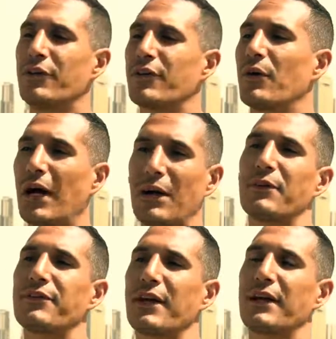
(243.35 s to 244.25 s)
So I
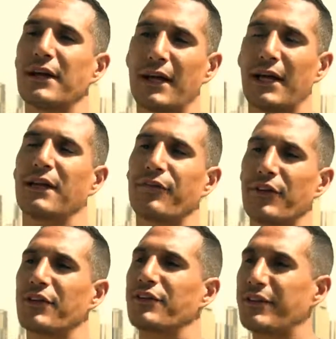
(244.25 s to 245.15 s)
would say, again, if
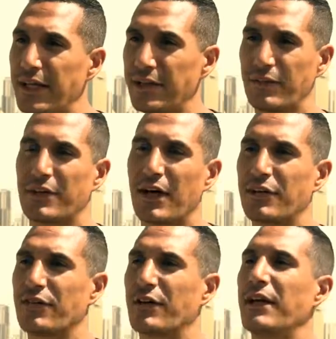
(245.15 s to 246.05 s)
you're going to stay in your
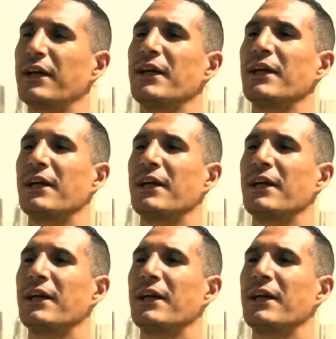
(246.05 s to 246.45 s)
country